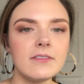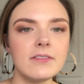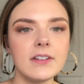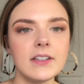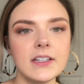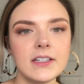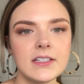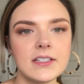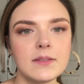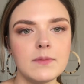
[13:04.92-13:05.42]
a
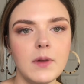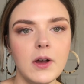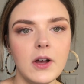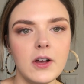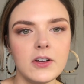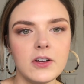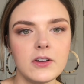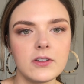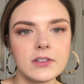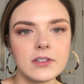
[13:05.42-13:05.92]
really
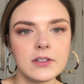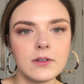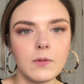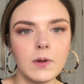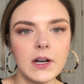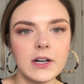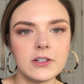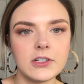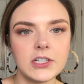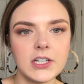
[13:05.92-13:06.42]
small
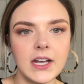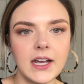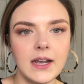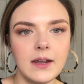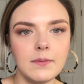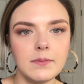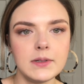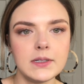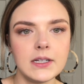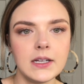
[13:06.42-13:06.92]
square
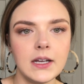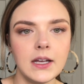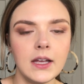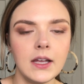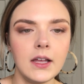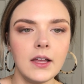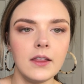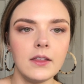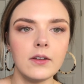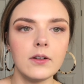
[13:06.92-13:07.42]
shaped
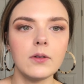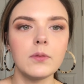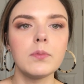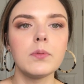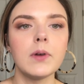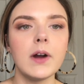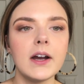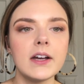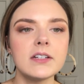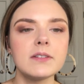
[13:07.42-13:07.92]
little
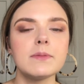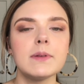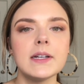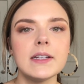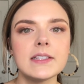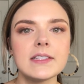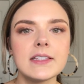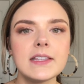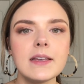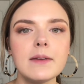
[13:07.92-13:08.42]
brush, but
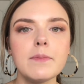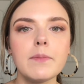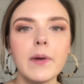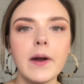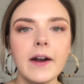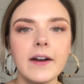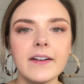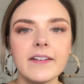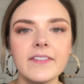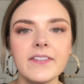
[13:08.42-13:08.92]
it's the
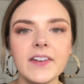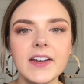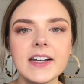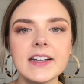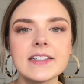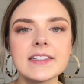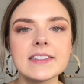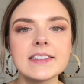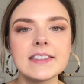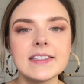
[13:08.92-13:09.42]

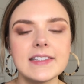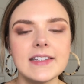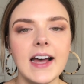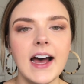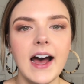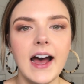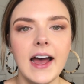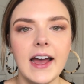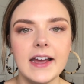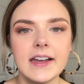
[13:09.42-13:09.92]
perfect
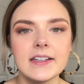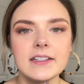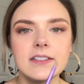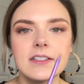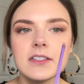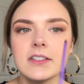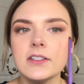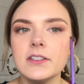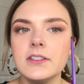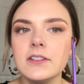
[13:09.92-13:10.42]
size
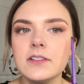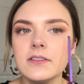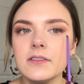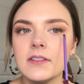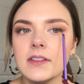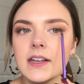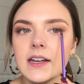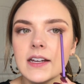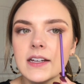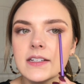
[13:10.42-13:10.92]
to do
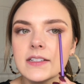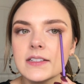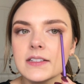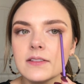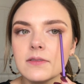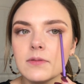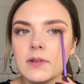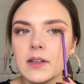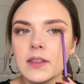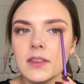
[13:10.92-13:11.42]
this
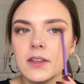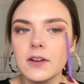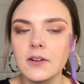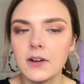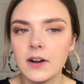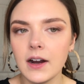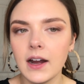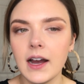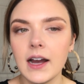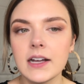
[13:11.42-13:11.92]
with
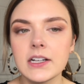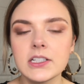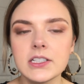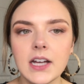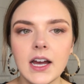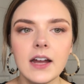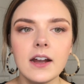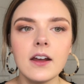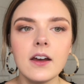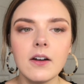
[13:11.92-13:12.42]
your
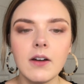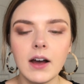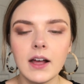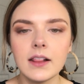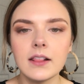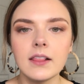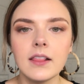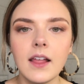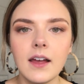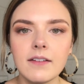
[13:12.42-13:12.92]
eyeshadow. I
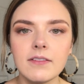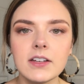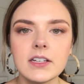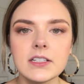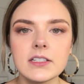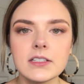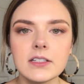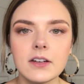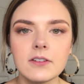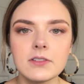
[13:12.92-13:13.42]
love it
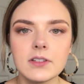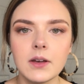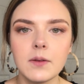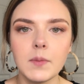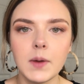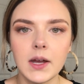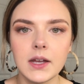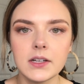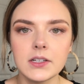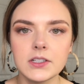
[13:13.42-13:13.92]
so, so
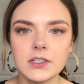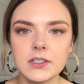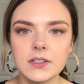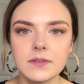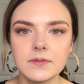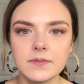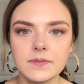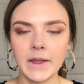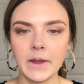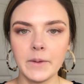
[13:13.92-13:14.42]
much.
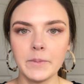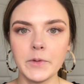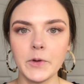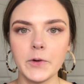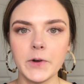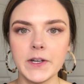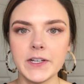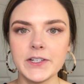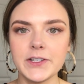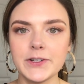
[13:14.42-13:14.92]
I'm
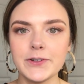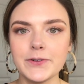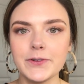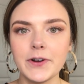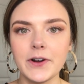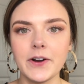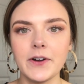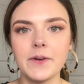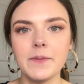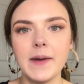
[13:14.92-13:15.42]
going to
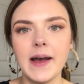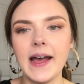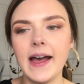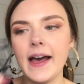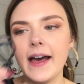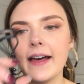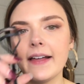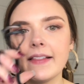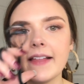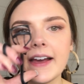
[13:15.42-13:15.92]
curl my
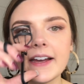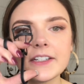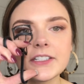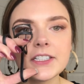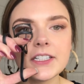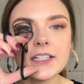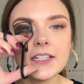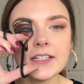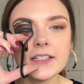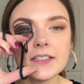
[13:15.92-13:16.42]

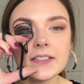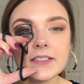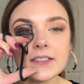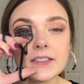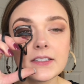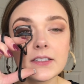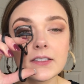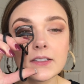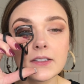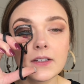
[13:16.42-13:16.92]

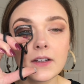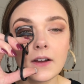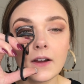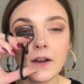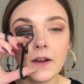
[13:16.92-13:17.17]
eyelashes